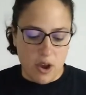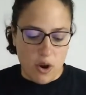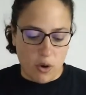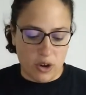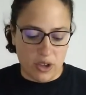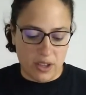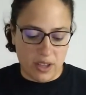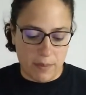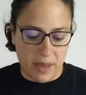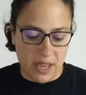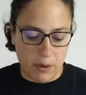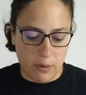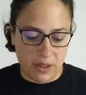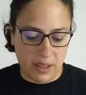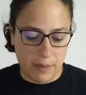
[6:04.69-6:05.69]
Or you can
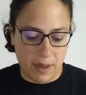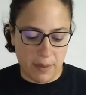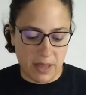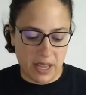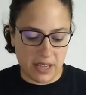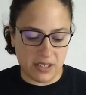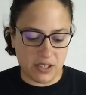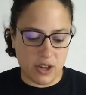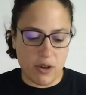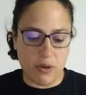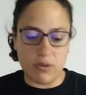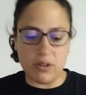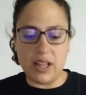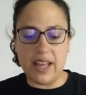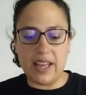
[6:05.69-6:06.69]
make one that maybe has
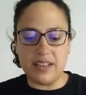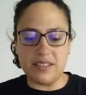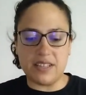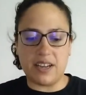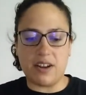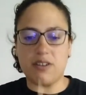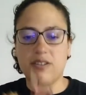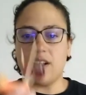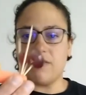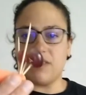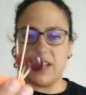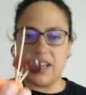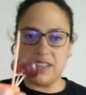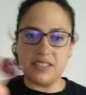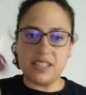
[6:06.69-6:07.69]
no legs, like our
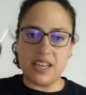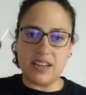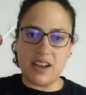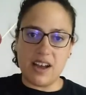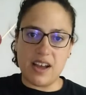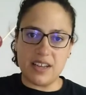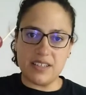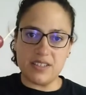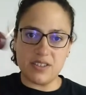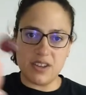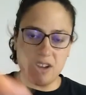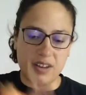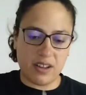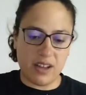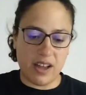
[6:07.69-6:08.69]
lovely antenna eye
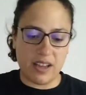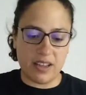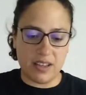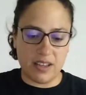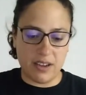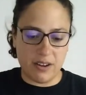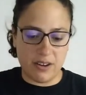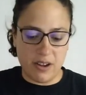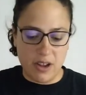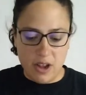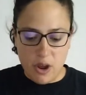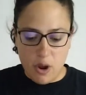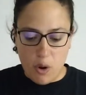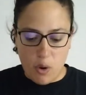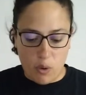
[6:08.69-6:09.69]
stalk guy here.
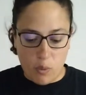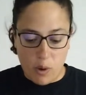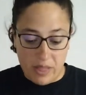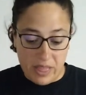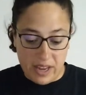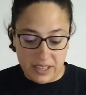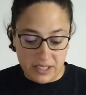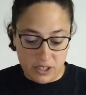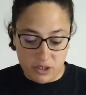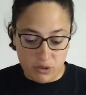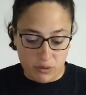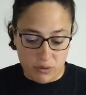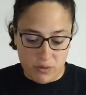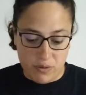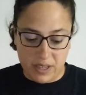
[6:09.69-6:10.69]
Or one that is a
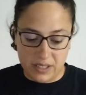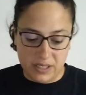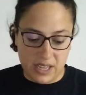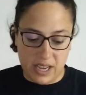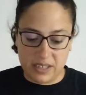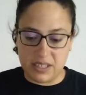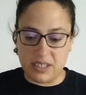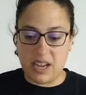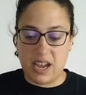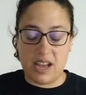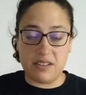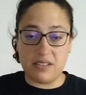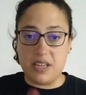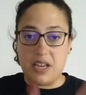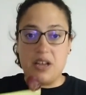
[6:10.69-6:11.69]
true insect and
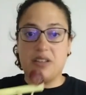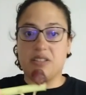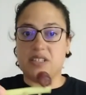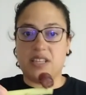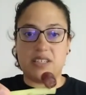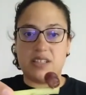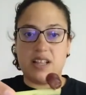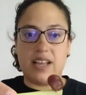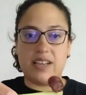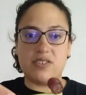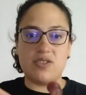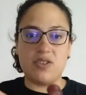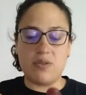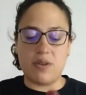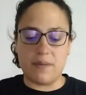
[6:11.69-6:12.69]
has 6 legs
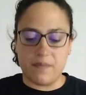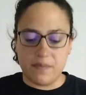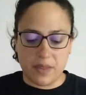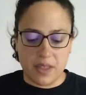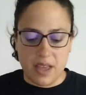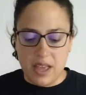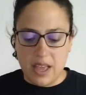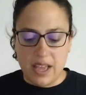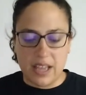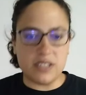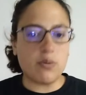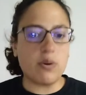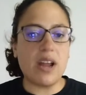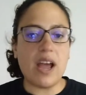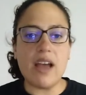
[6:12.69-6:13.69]
to it. It's
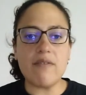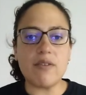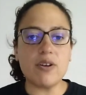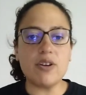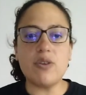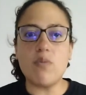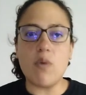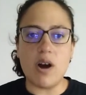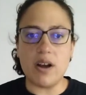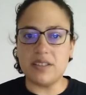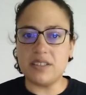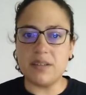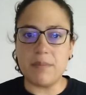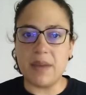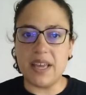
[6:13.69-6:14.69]
whatever you want
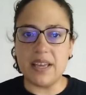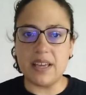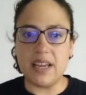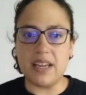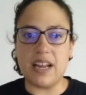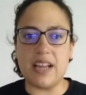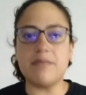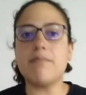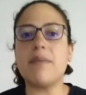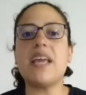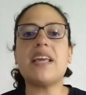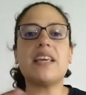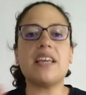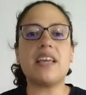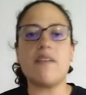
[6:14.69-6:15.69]
to make it, and
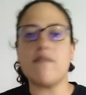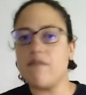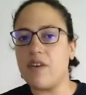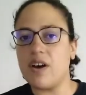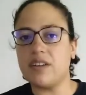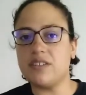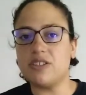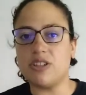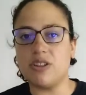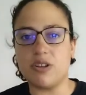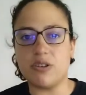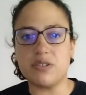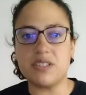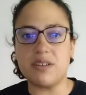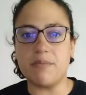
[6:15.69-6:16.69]
making it fun to
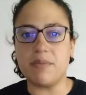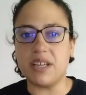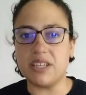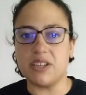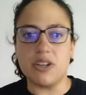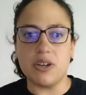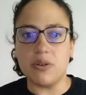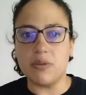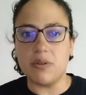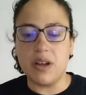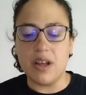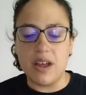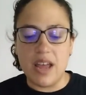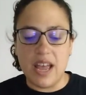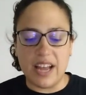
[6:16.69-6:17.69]
learn something new.
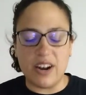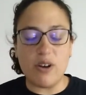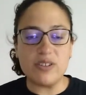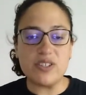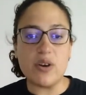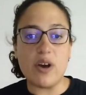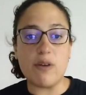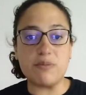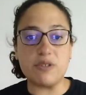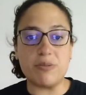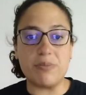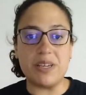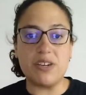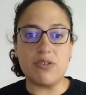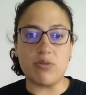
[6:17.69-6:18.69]
It also helps you
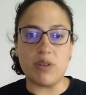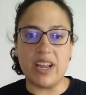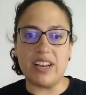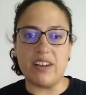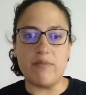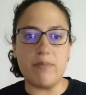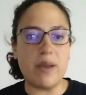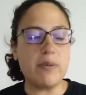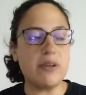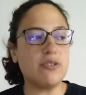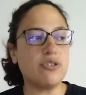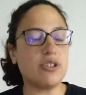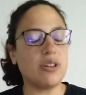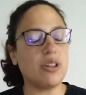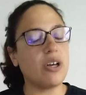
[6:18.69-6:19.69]
be creative. Maybe you
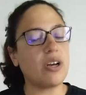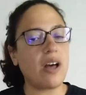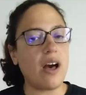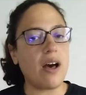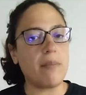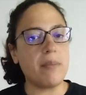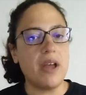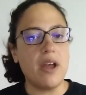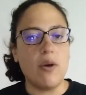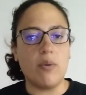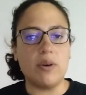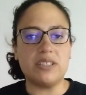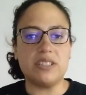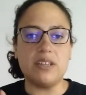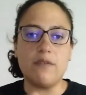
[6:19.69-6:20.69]
should look up
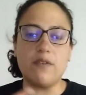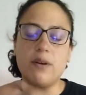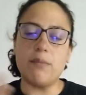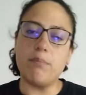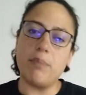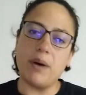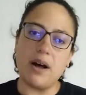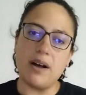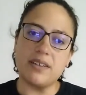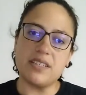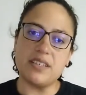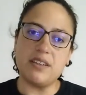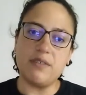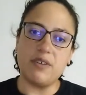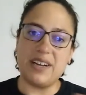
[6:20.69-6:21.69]
what different bugs
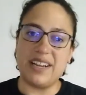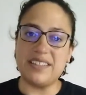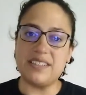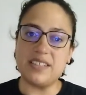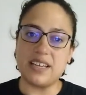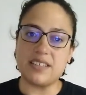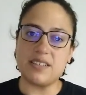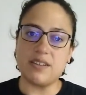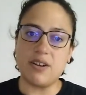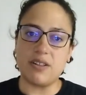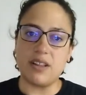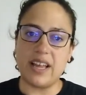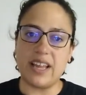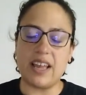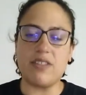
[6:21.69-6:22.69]
and different insects look
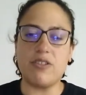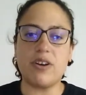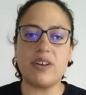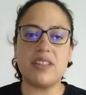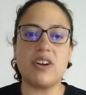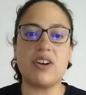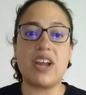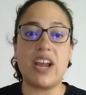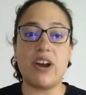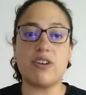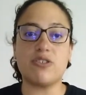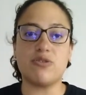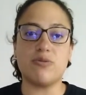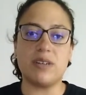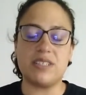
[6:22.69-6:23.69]
like and look at their
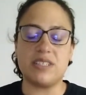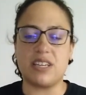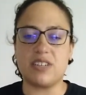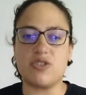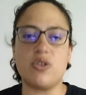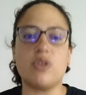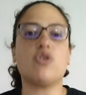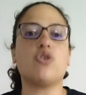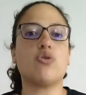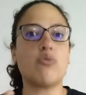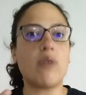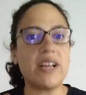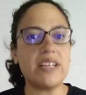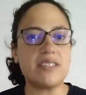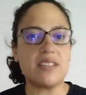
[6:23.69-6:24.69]
characteristics or the
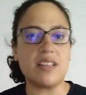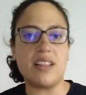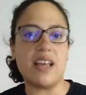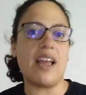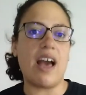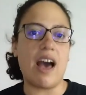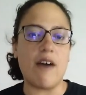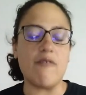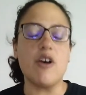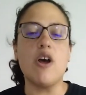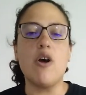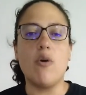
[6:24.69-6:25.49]
traits that they have.